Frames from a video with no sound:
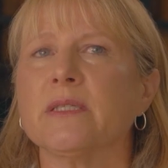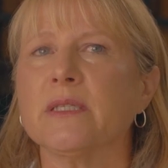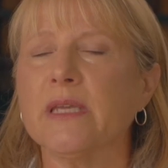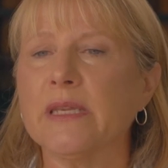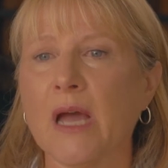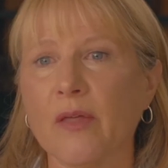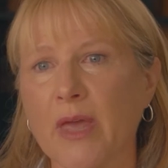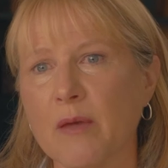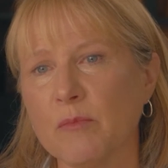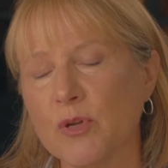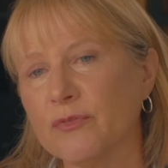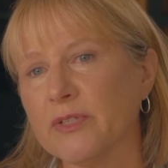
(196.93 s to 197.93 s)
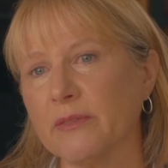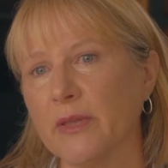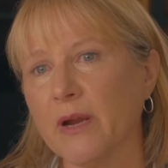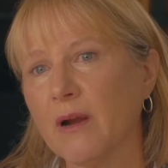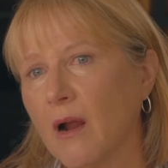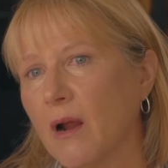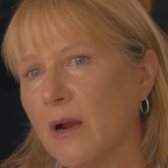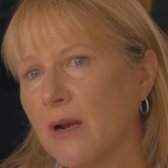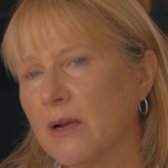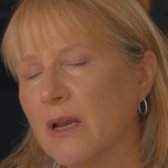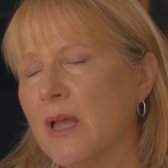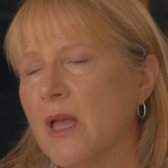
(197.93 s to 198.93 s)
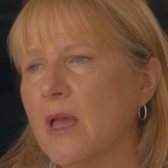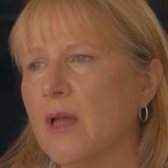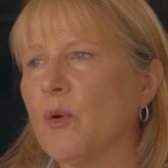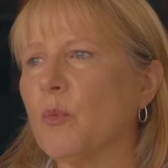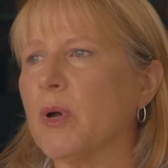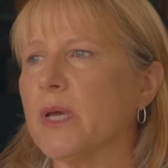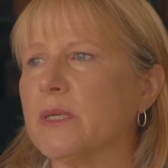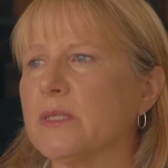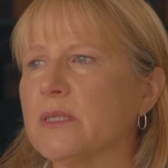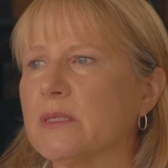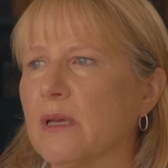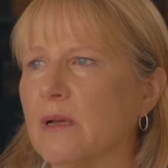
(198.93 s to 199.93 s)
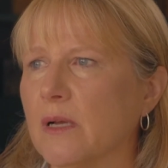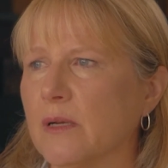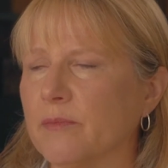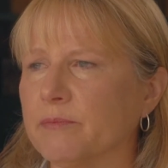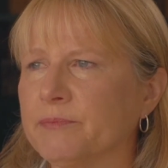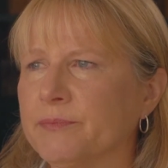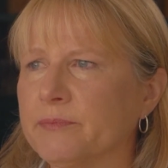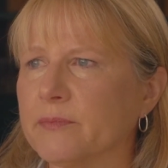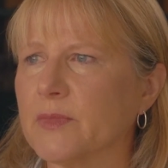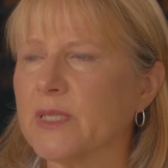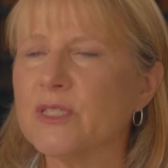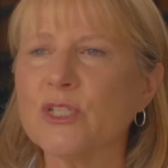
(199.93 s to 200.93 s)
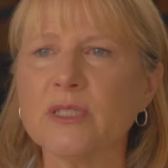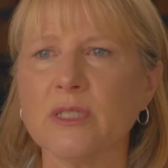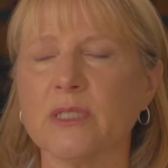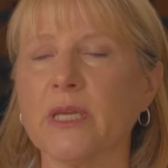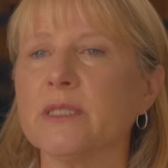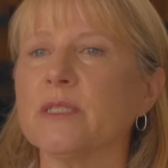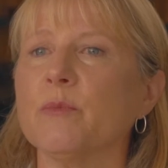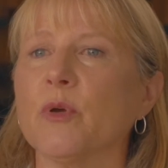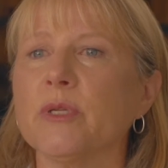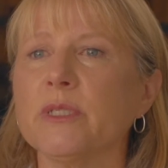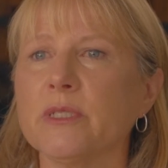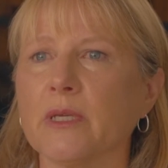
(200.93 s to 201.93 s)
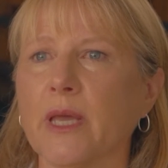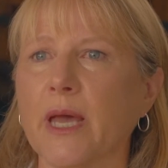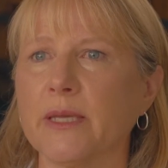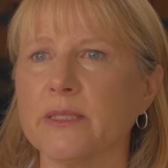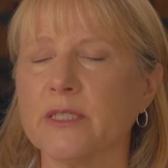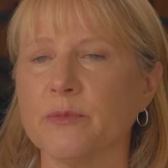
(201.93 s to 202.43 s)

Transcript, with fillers: seeing how that moved in their heart was um, it's just a testimony to God's